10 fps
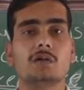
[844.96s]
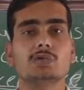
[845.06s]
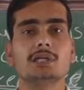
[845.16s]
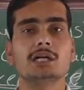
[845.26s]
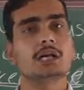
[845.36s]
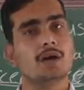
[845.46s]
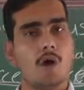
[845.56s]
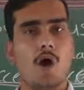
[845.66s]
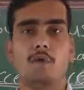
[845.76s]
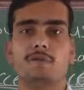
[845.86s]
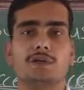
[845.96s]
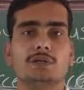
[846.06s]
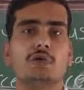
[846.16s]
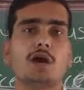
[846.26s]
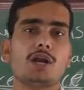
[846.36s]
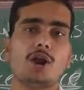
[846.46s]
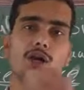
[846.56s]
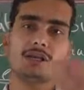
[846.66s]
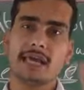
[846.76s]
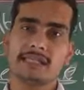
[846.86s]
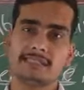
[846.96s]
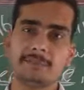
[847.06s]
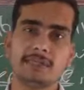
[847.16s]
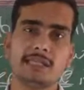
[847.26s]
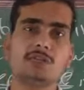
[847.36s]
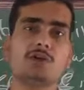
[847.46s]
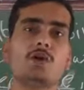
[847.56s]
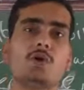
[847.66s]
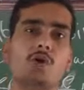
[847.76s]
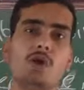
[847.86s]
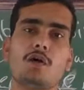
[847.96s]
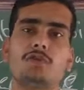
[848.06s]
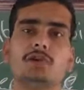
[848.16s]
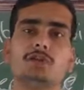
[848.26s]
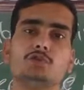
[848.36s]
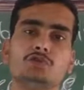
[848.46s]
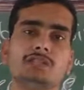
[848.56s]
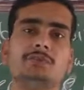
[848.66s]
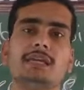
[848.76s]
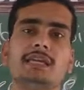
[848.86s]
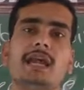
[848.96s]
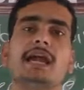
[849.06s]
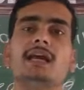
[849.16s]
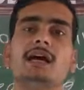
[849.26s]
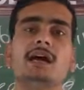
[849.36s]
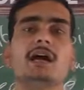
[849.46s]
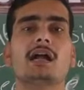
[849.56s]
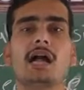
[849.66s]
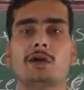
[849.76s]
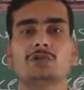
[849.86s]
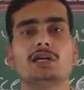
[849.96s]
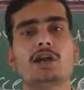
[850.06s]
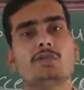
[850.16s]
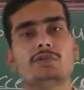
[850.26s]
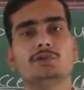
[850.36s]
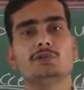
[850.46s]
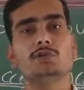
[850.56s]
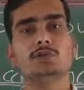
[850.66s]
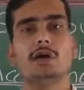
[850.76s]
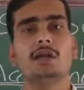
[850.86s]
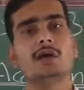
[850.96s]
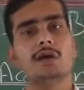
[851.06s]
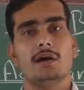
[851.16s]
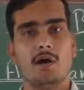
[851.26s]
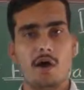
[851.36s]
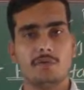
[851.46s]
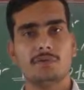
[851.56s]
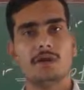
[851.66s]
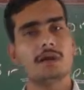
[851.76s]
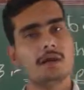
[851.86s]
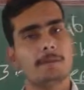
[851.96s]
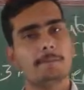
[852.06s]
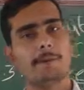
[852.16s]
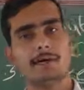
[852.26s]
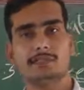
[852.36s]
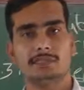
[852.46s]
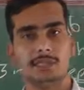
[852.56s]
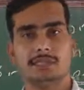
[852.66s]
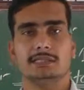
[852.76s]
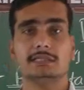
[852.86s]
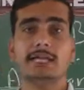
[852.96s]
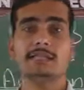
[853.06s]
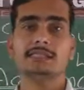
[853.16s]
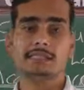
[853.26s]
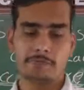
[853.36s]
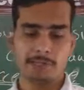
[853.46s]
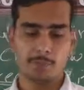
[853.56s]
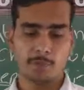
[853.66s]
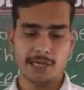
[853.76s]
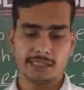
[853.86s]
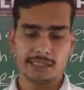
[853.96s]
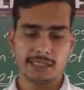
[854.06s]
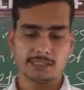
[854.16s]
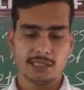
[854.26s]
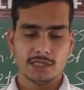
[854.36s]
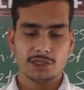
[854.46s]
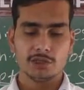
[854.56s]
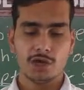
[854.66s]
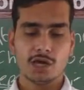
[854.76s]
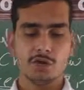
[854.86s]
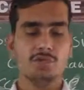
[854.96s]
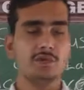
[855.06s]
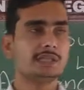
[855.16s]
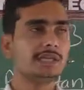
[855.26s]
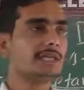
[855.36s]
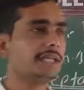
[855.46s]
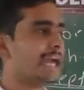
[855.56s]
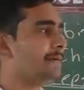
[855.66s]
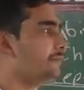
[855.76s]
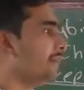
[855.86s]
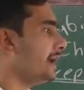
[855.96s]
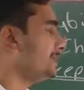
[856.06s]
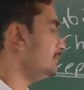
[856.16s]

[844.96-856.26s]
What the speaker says: counter offer. You are not accepting your whole offer, you just making a counter offer to your offerer person. Then the seventh point is your within time.